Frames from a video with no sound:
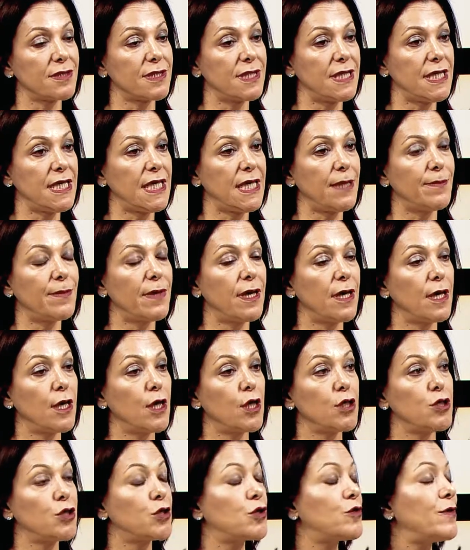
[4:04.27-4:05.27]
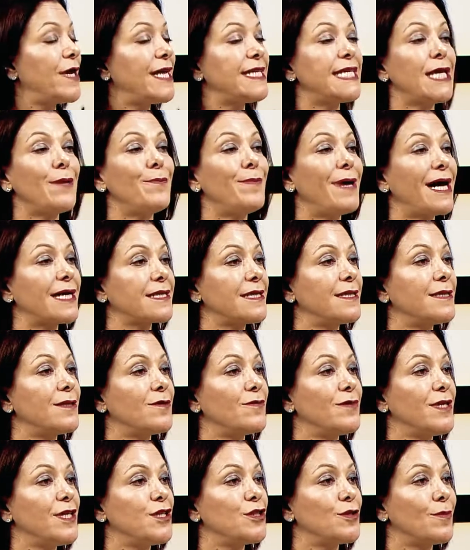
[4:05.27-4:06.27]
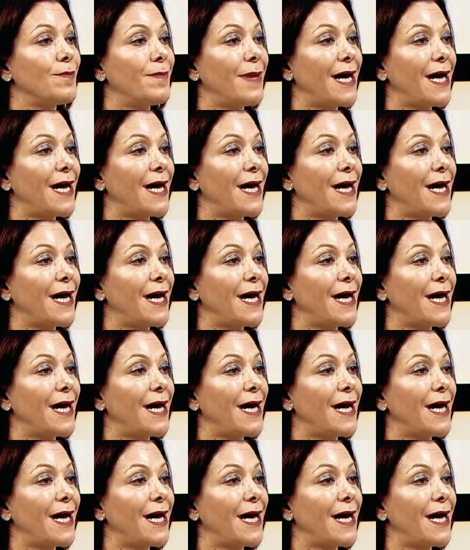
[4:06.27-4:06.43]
team to create impact in the region.